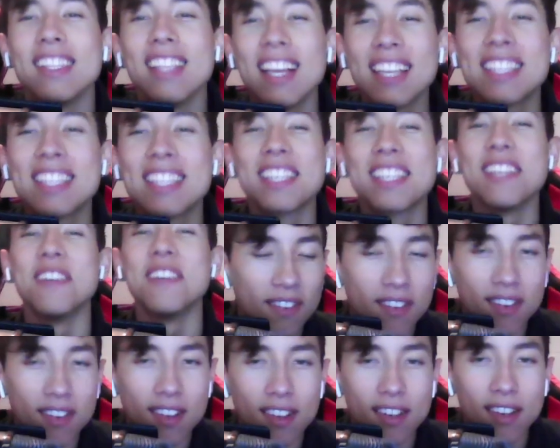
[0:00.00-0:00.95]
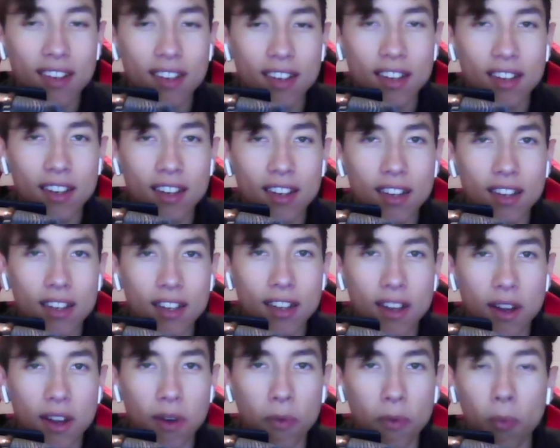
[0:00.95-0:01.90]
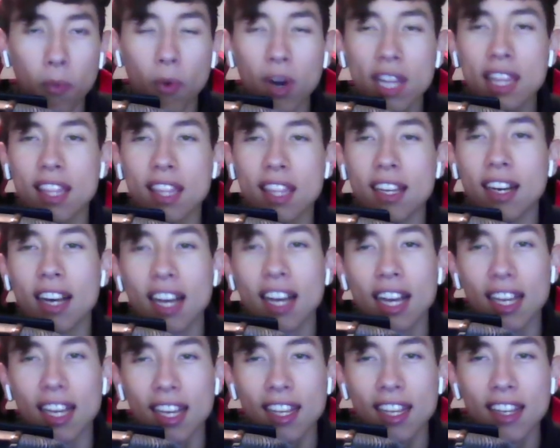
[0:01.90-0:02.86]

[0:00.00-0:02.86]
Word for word: Let's go. What the heck?